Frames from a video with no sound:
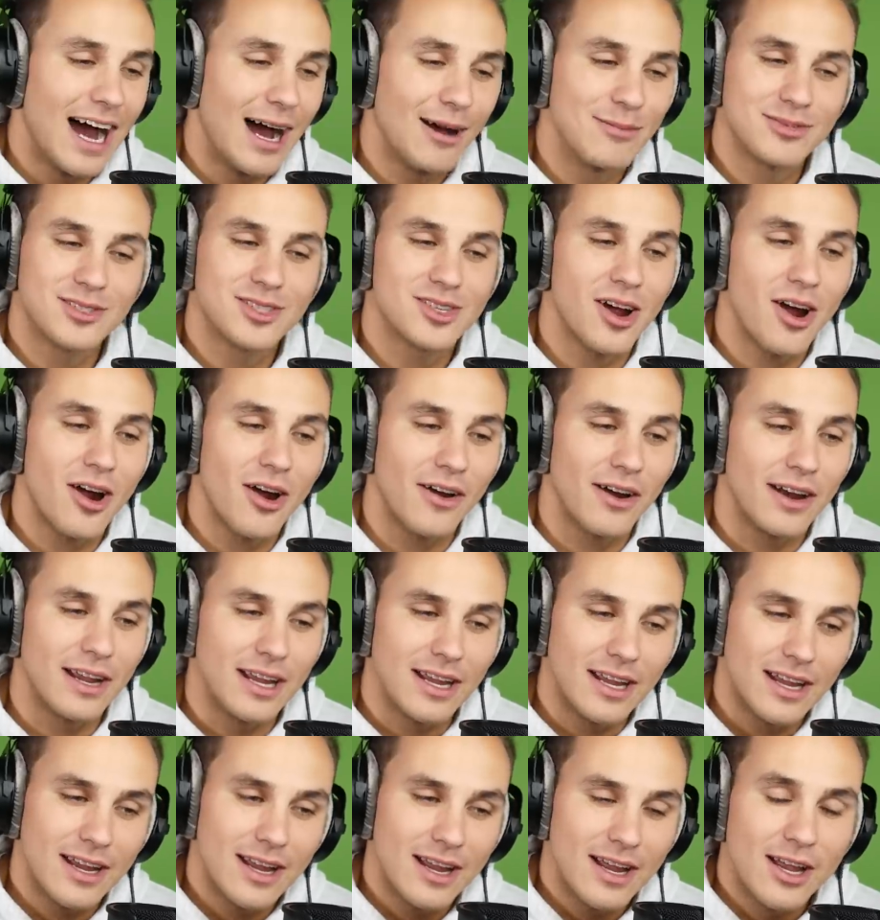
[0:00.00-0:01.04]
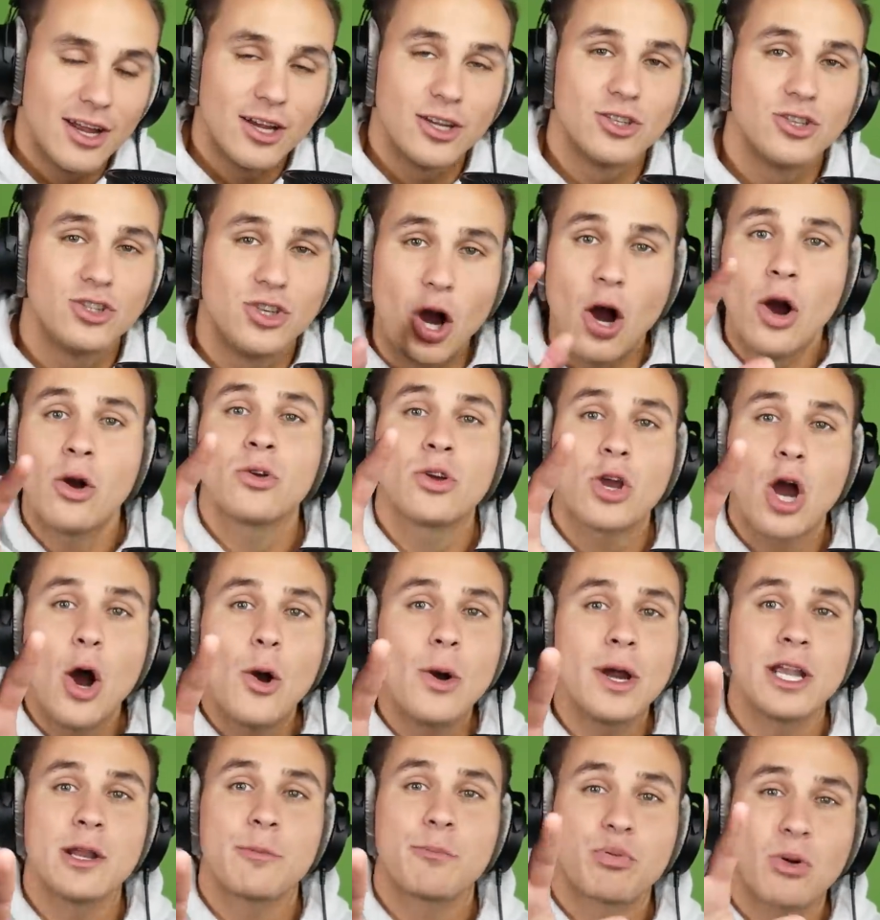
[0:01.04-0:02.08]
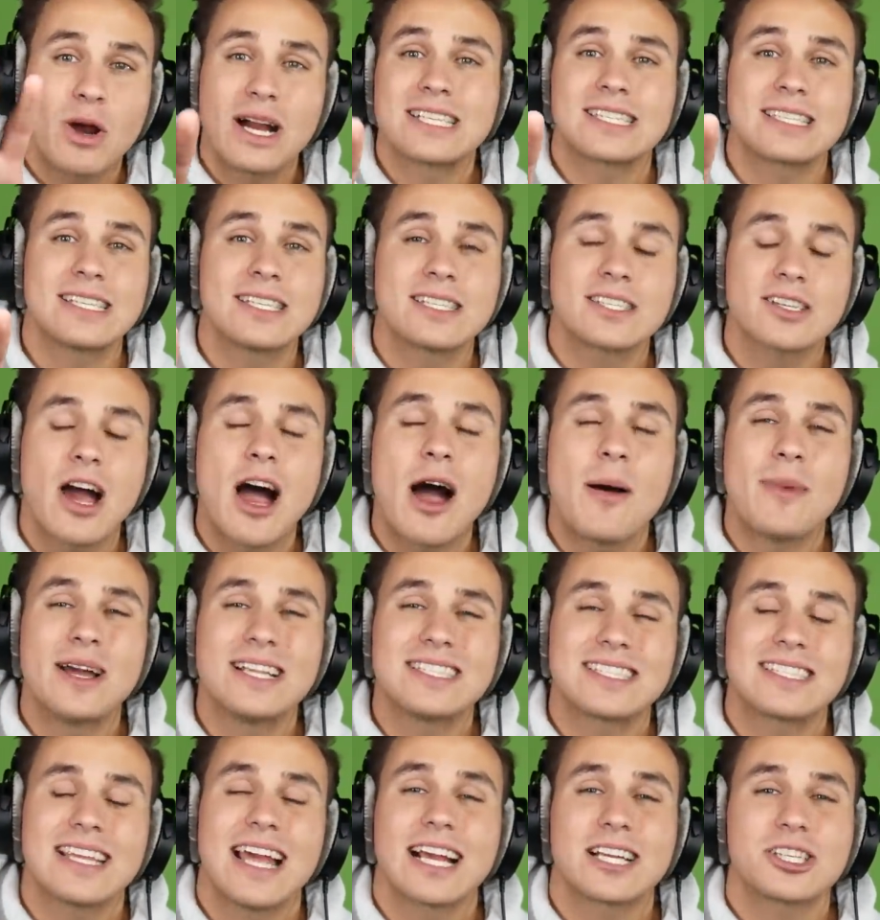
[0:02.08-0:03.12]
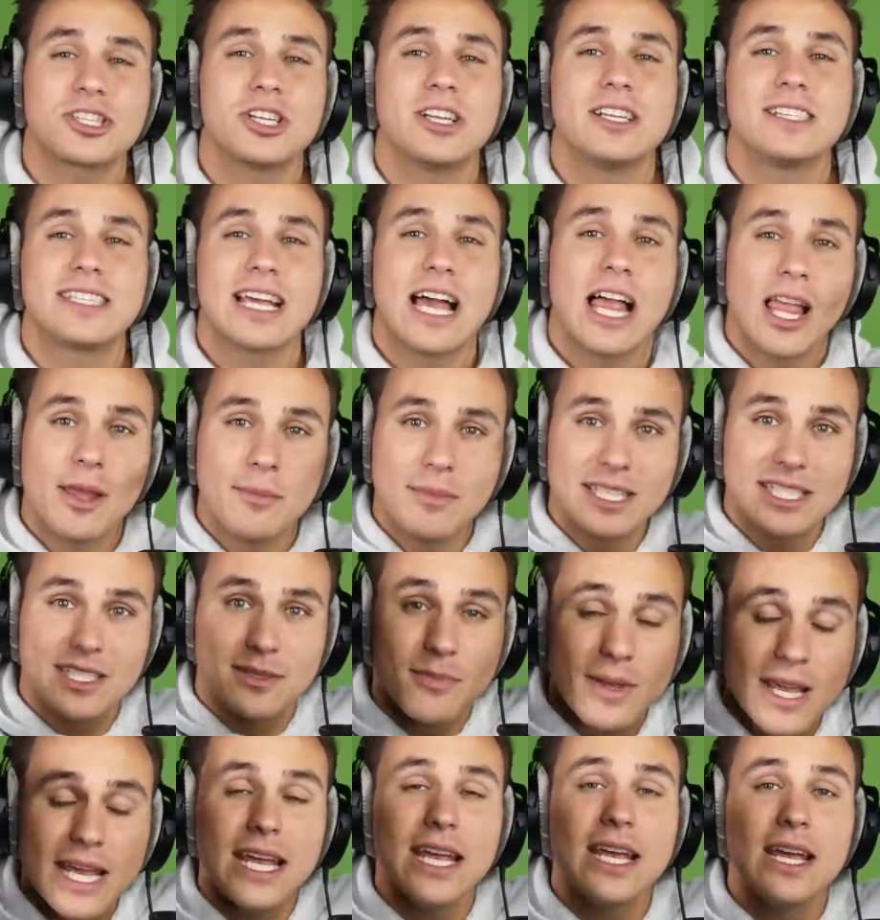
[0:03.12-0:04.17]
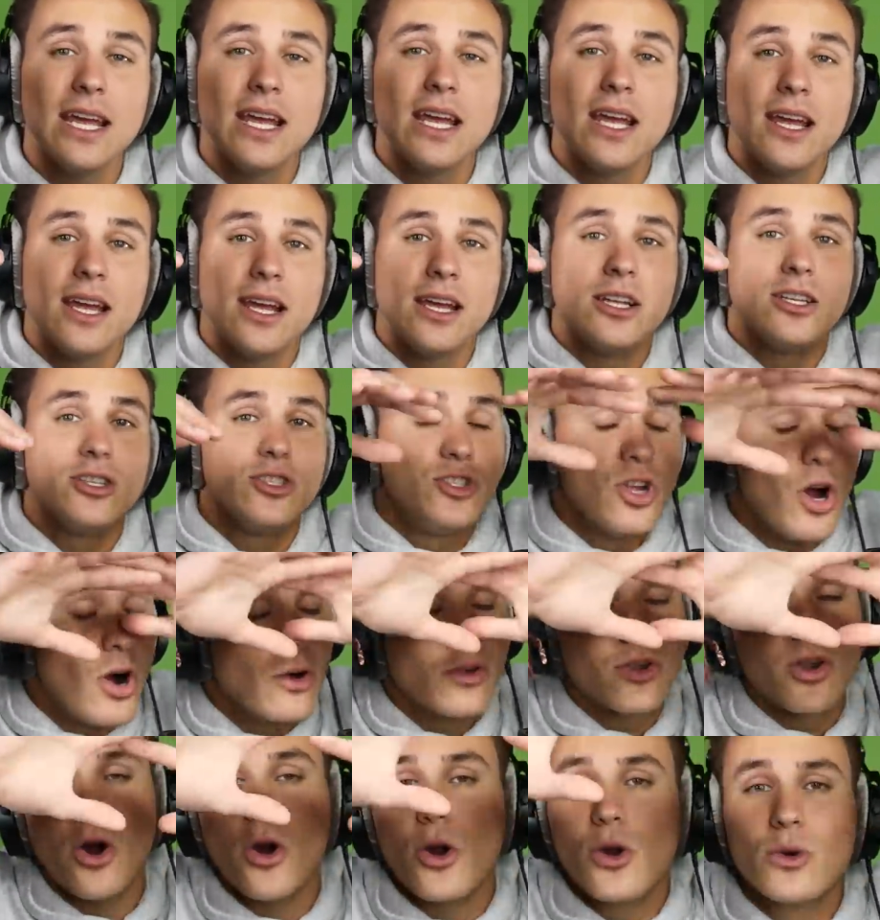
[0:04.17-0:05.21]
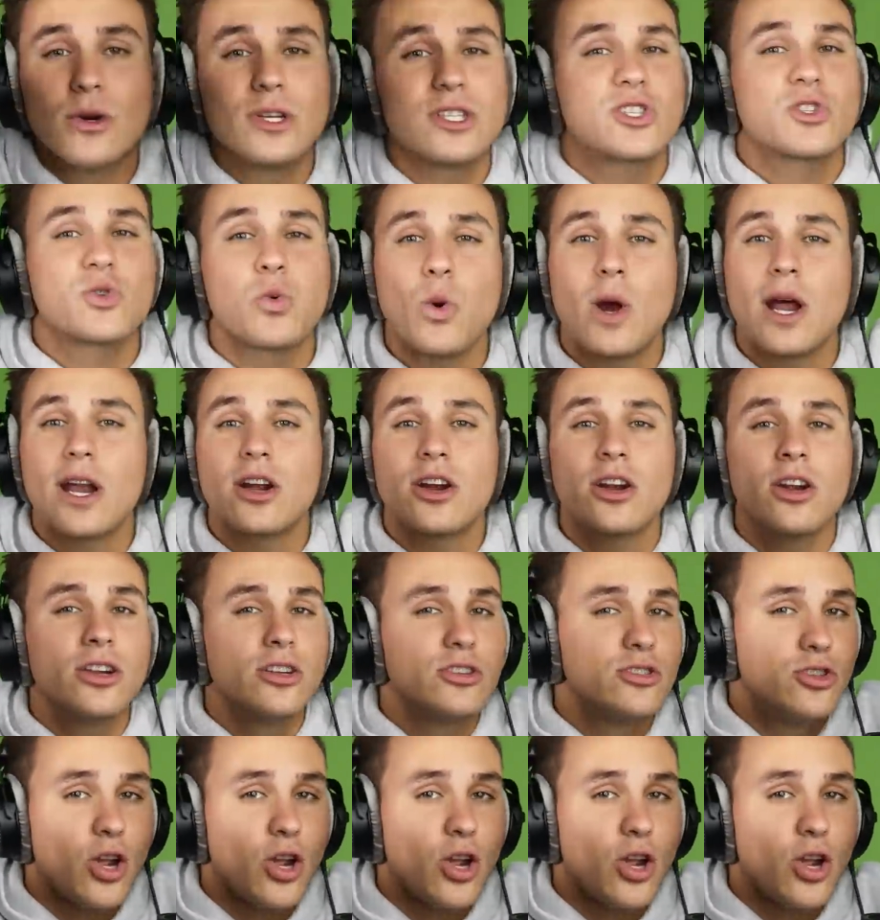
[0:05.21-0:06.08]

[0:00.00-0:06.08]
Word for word: I'm sorry. Don't go into Preston's comment section and tell him it's me. Don't go to his Twitter.